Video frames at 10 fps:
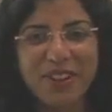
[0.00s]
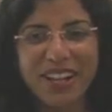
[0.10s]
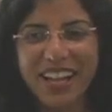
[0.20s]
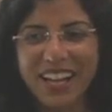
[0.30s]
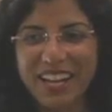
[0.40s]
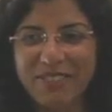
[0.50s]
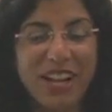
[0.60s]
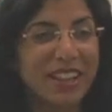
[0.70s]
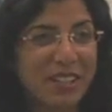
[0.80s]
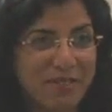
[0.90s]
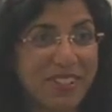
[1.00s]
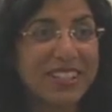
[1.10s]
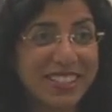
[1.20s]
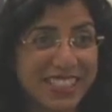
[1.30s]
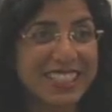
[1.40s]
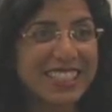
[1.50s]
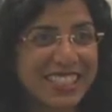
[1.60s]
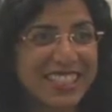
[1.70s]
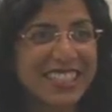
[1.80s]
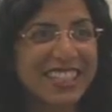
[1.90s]
Well, I like Wiener
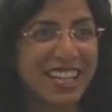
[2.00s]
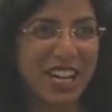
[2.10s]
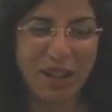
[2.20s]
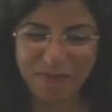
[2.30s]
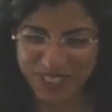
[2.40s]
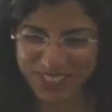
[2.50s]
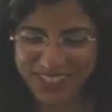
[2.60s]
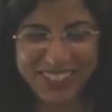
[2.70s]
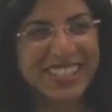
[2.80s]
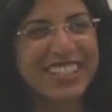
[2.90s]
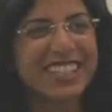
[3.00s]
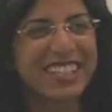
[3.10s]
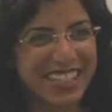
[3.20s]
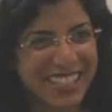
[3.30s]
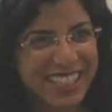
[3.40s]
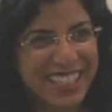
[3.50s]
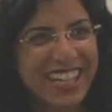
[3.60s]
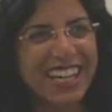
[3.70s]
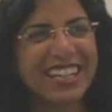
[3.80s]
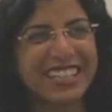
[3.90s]
Schnitzel and apple strudel,
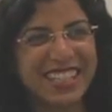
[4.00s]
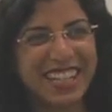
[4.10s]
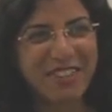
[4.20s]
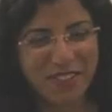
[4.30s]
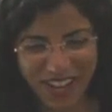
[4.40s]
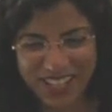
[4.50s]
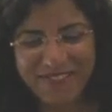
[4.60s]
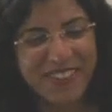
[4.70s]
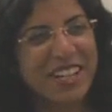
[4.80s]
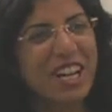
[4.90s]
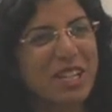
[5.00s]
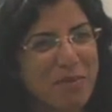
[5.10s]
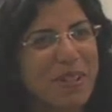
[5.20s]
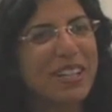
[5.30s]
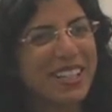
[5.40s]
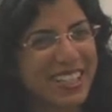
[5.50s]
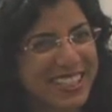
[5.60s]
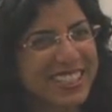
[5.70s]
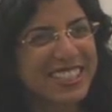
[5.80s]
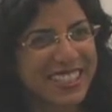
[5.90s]
and we've had some very nice
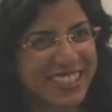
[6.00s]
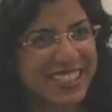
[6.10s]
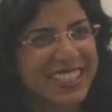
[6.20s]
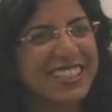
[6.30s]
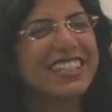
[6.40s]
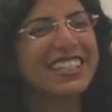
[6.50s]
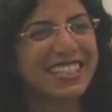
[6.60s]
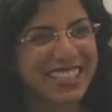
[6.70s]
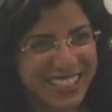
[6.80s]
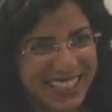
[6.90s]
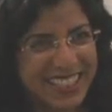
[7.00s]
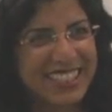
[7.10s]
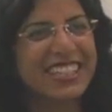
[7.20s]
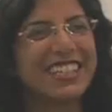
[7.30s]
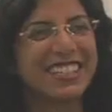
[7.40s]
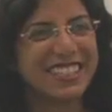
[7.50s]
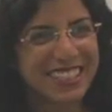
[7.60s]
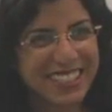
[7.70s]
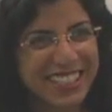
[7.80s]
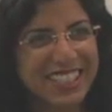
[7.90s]
beers too. So
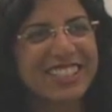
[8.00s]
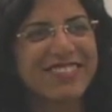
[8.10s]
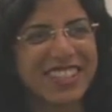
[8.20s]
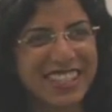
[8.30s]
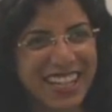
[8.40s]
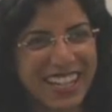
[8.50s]
it's been